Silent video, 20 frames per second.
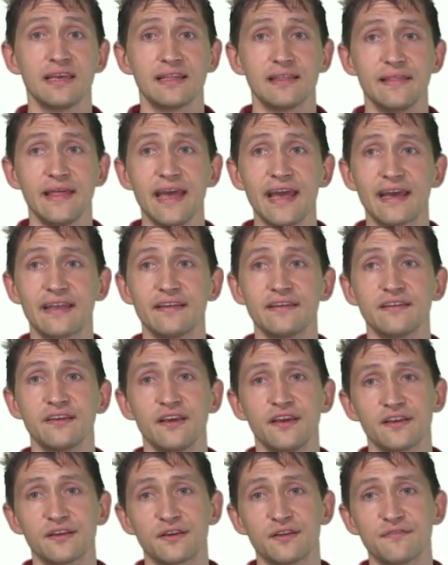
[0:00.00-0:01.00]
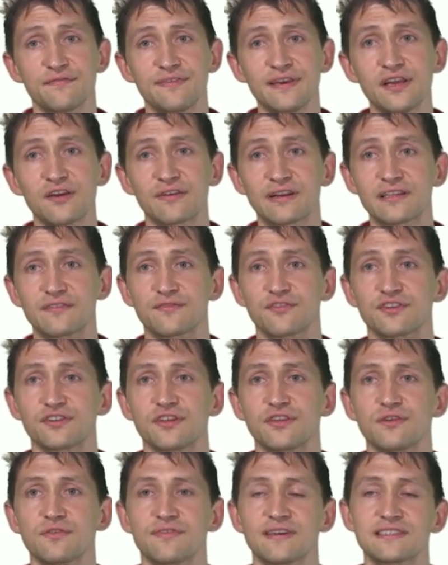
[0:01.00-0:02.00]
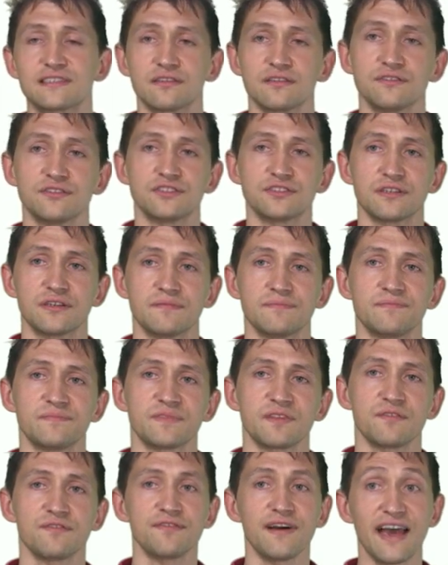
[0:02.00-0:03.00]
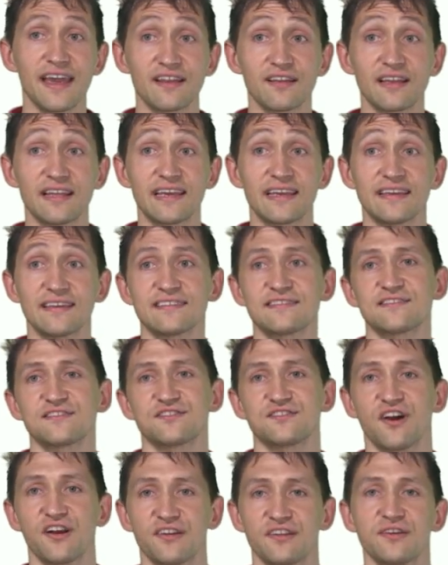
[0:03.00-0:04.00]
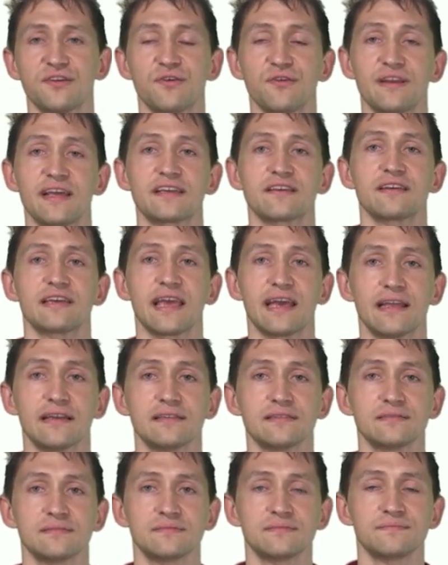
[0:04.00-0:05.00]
Then configure it for the new resolution. Finally, start the codec again.